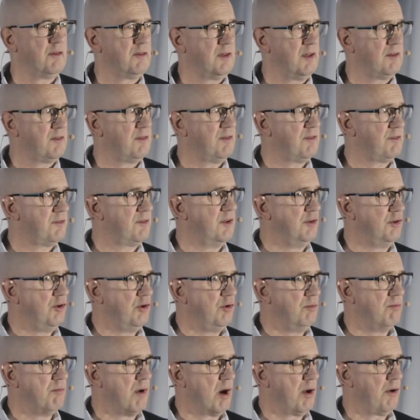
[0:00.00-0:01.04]
This is the
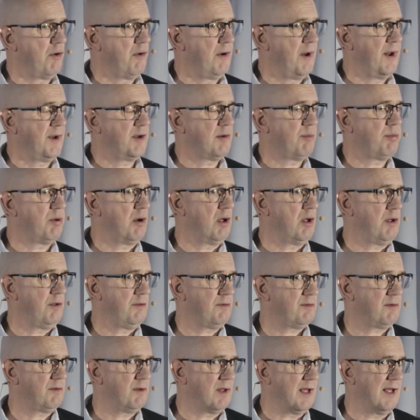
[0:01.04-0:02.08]
new modern
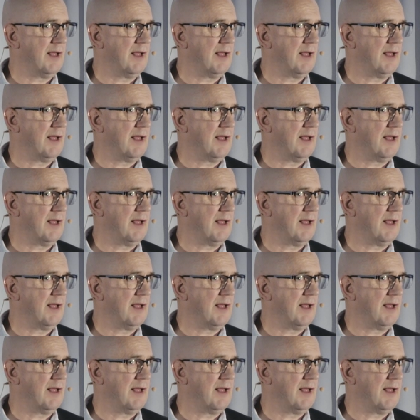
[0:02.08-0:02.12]
enterprise